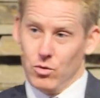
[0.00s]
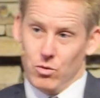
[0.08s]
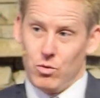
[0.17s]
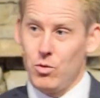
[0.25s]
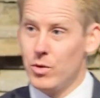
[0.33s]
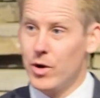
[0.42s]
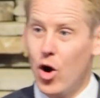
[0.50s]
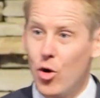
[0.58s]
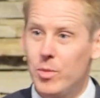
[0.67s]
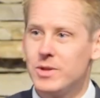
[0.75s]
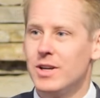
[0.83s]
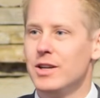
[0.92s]
What we'd
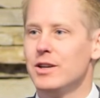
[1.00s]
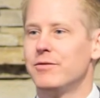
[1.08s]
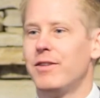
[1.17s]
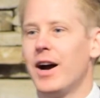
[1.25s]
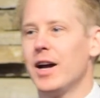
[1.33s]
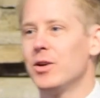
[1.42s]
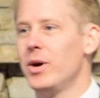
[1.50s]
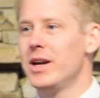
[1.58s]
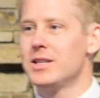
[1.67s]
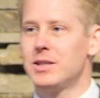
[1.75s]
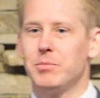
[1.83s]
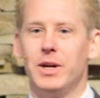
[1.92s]
hope is that you'd find
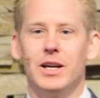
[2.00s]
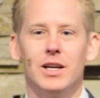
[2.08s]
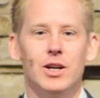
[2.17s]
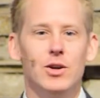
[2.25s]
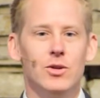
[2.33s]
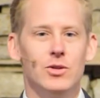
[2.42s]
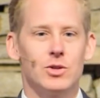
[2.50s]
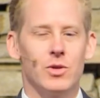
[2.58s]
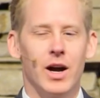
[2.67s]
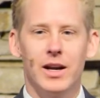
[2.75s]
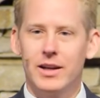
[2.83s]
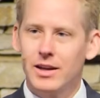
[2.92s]
ways to get it used,
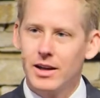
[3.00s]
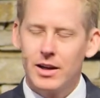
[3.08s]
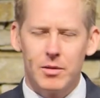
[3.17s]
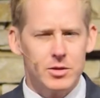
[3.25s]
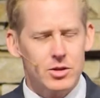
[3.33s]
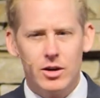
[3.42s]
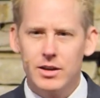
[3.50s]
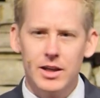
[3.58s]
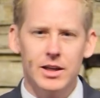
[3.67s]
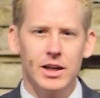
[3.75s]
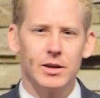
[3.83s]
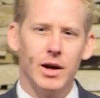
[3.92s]
right? And start
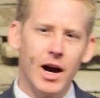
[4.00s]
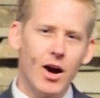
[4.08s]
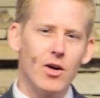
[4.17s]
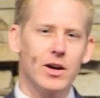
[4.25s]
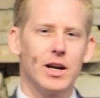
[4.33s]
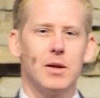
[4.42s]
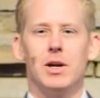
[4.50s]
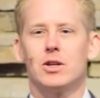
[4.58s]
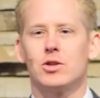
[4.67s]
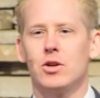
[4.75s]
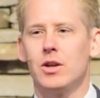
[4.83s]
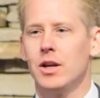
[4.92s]
thinking, how can I make
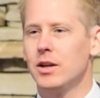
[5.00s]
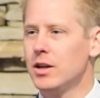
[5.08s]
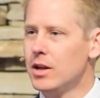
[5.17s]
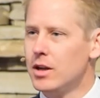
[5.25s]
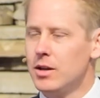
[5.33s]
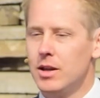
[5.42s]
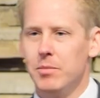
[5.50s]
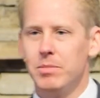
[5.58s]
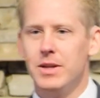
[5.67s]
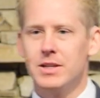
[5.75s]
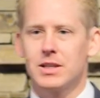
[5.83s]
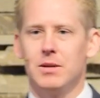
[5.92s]
sure that
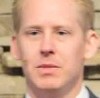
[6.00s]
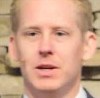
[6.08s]
this can be